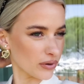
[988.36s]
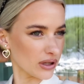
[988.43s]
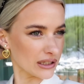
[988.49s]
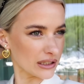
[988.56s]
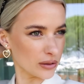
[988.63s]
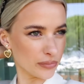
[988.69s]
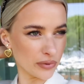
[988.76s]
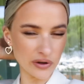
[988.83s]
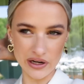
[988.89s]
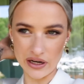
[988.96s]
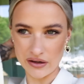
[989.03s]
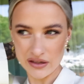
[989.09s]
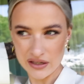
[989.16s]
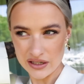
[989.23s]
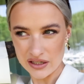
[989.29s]
put a little bun
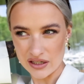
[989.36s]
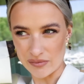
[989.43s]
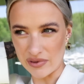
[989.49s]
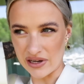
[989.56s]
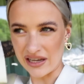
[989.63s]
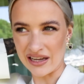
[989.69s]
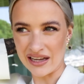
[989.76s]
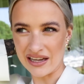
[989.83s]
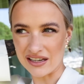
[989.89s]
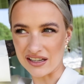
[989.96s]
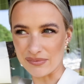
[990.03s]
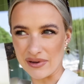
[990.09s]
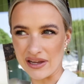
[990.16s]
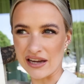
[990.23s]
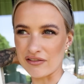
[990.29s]
in my hair
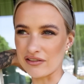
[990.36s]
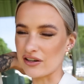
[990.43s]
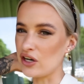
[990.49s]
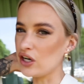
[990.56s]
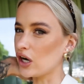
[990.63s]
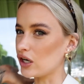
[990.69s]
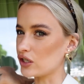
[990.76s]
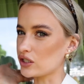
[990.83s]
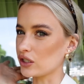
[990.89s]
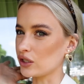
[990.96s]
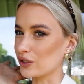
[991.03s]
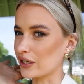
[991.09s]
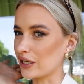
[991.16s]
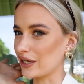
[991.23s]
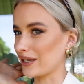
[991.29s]
because my hair is not
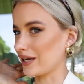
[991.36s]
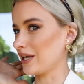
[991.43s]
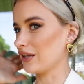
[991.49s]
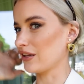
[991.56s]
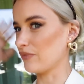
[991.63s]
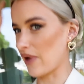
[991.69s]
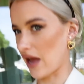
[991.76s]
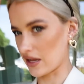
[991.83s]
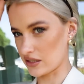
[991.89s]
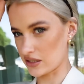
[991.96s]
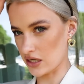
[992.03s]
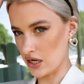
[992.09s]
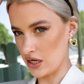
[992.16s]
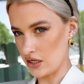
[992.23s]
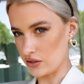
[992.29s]
looking its
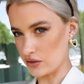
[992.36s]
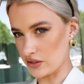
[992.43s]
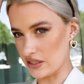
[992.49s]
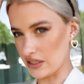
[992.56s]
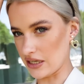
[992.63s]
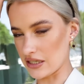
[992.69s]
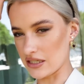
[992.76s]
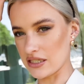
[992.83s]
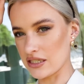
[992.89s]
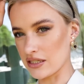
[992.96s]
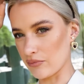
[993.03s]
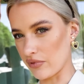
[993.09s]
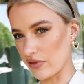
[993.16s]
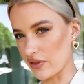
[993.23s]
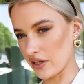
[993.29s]
best. So I just need
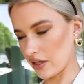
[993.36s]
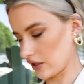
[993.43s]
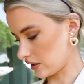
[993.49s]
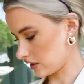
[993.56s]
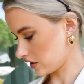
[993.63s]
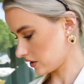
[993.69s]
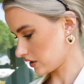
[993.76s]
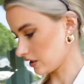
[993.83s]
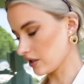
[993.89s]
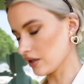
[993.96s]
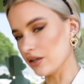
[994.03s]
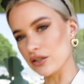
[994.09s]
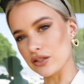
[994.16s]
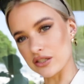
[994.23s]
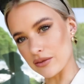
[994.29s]
something
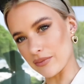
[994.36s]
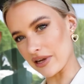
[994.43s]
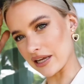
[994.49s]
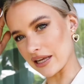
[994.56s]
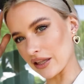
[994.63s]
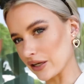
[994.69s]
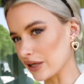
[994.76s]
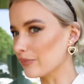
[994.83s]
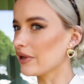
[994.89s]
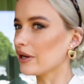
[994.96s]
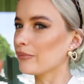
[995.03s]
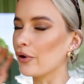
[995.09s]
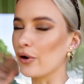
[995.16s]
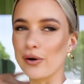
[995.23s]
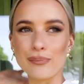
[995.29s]
just to make it look a bit
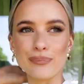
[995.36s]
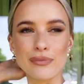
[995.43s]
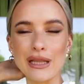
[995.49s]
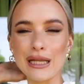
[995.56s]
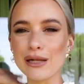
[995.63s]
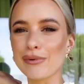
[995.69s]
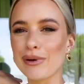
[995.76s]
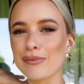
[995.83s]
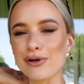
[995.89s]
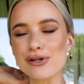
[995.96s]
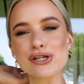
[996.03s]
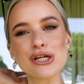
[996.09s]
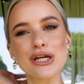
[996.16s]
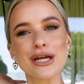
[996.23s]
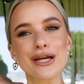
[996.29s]
more, a little bit more
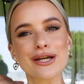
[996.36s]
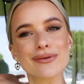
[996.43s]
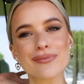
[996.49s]
chic.